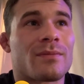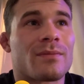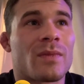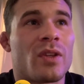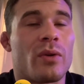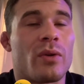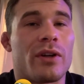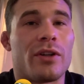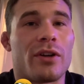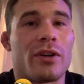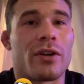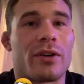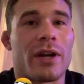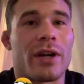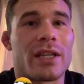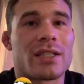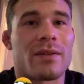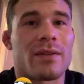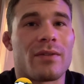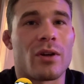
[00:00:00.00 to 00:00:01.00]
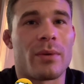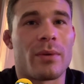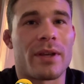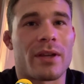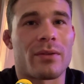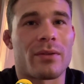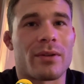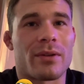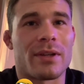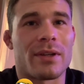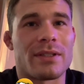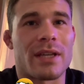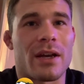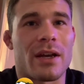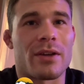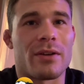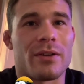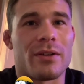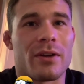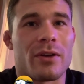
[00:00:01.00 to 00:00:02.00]
you when you're aggressive, nobody can really
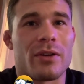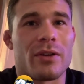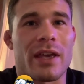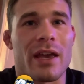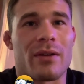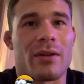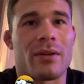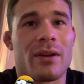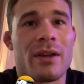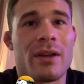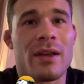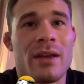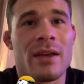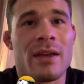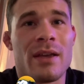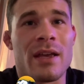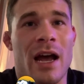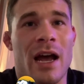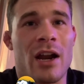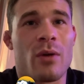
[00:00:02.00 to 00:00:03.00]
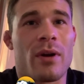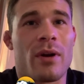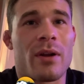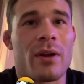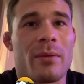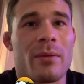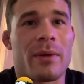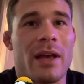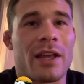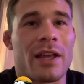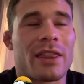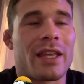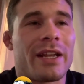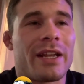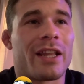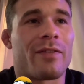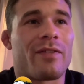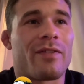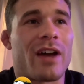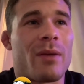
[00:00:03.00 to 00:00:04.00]
doubt you know, you can't I don't want to at the end
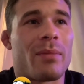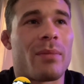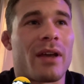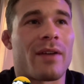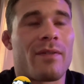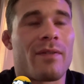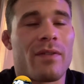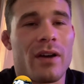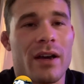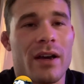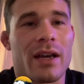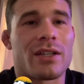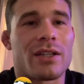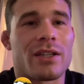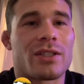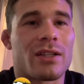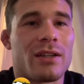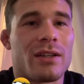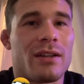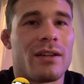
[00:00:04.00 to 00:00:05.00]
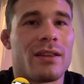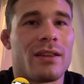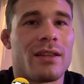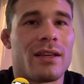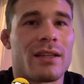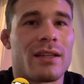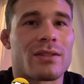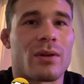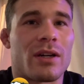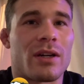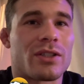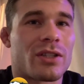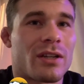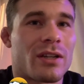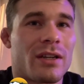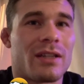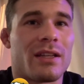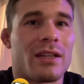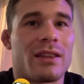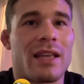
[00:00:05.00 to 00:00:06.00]
of the fight like fuck I should have did this or I
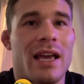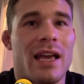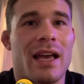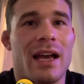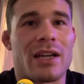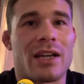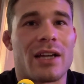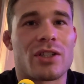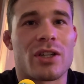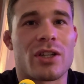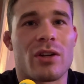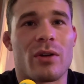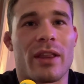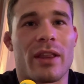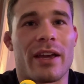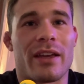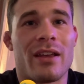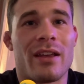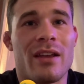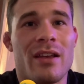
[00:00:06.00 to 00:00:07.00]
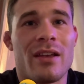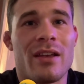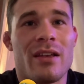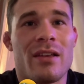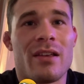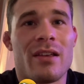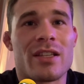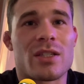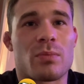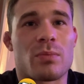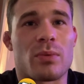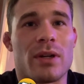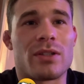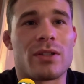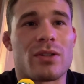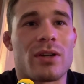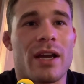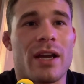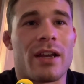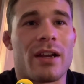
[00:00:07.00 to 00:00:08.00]
should have did that. I should have like
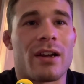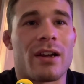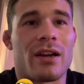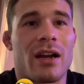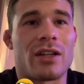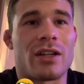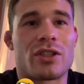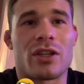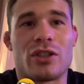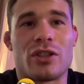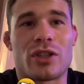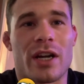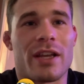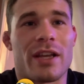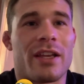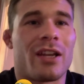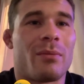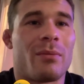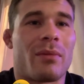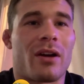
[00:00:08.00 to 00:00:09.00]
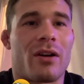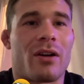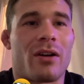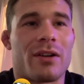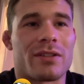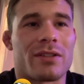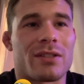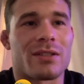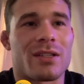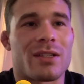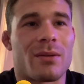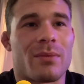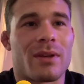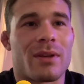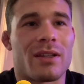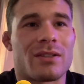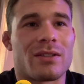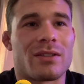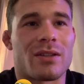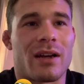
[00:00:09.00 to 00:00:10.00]
sprinted right here. I should have tried to hit him my hardest or
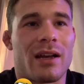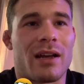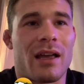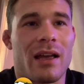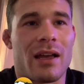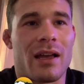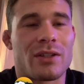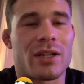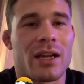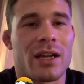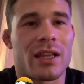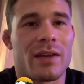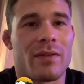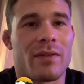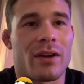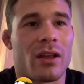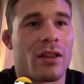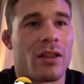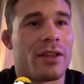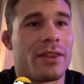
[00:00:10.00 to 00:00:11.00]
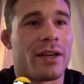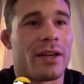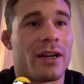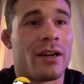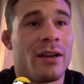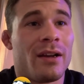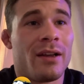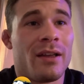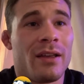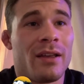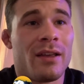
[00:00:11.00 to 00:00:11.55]
something. So I, I try to leave it all in there.